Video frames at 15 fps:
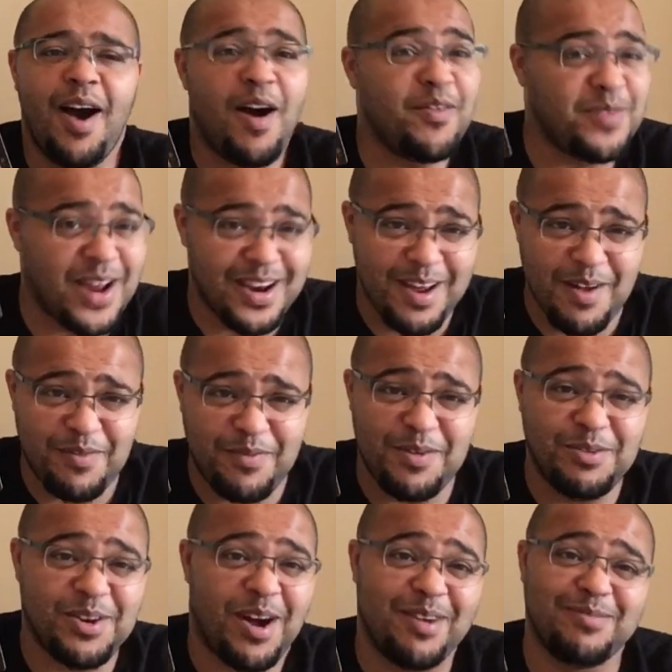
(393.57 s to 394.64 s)
I've done it a
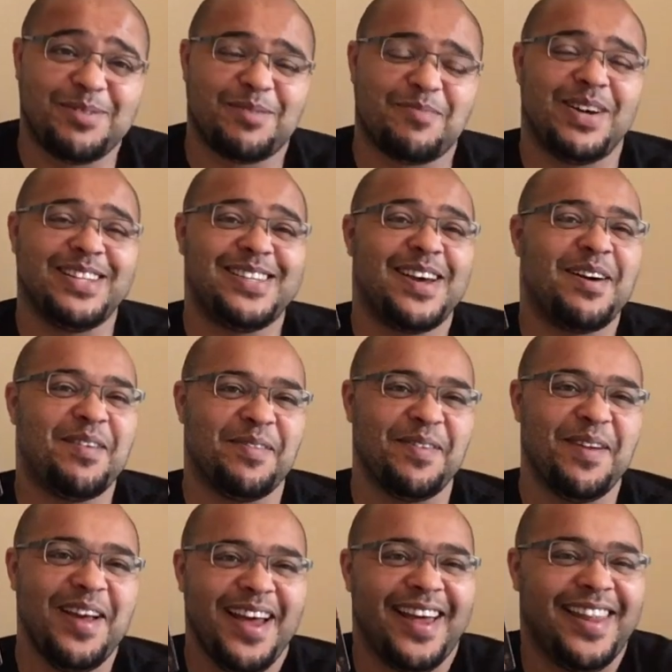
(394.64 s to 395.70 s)
few times
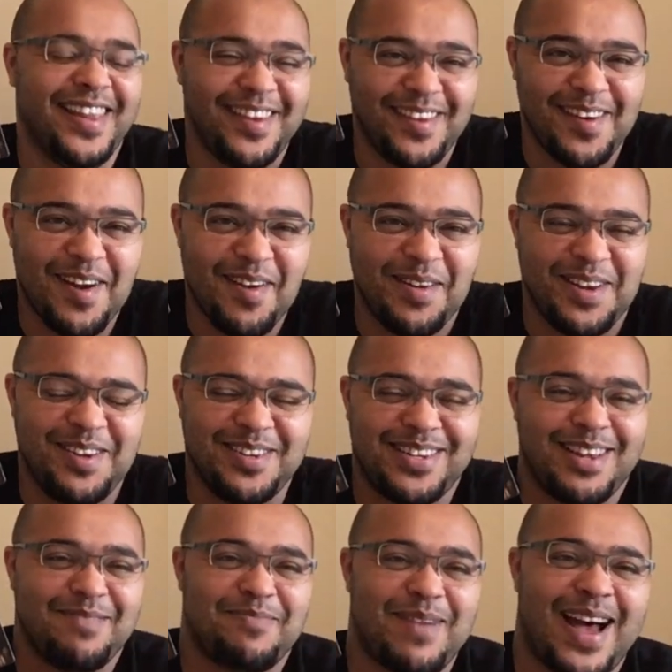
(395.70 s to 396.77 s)
myself, and then you know when you
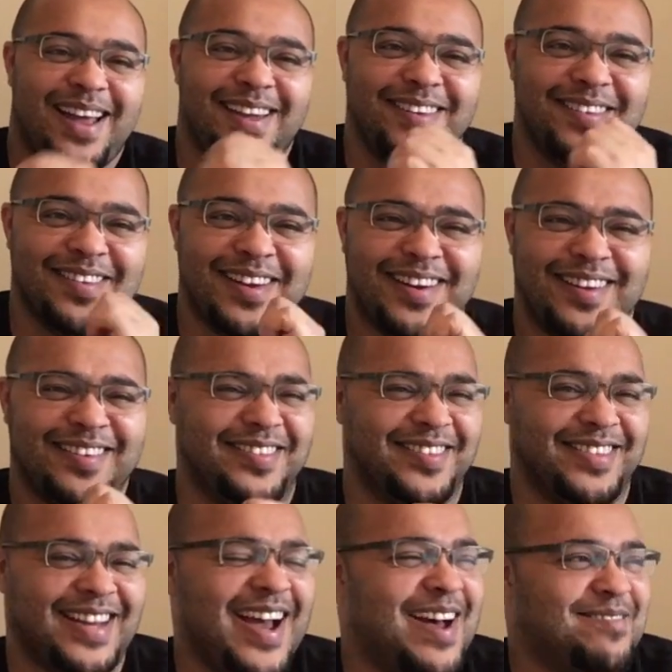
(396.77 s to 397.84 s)
sit back and you're like,
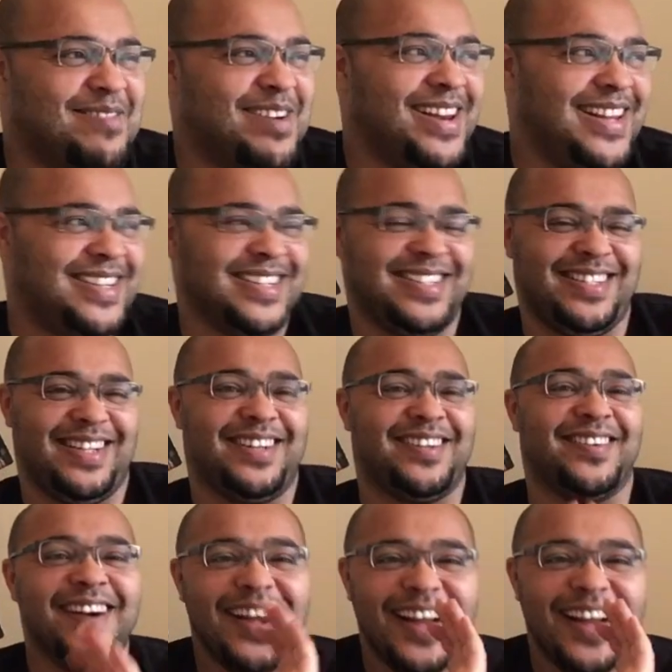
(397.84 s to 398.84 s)
oh damn, I need to chill.